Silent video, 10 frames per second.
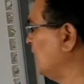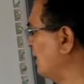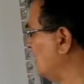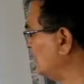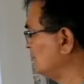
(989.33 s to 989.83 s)

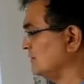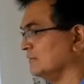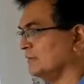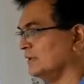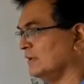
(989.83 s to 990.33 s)
heart,
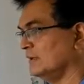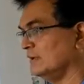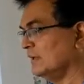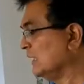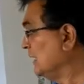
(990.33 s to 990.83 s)

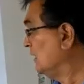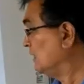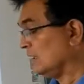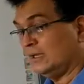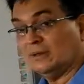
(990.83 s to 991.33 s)

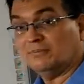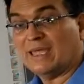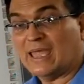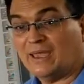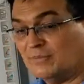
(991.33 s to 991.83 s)
young
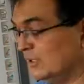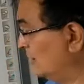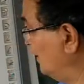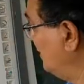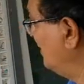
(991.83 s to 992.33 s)

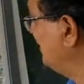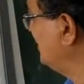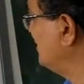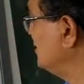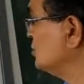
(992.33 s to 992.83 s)
Hamel
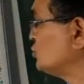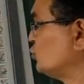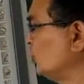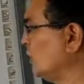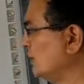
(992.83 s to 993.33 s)

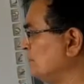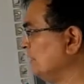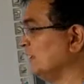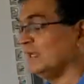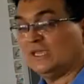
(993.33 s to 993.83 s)
stood
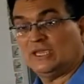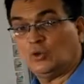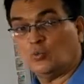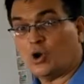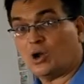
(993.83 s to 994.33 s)
up, he
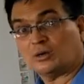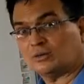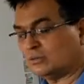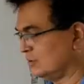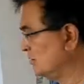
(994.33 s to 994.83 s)

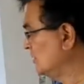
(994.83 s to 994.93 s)
walked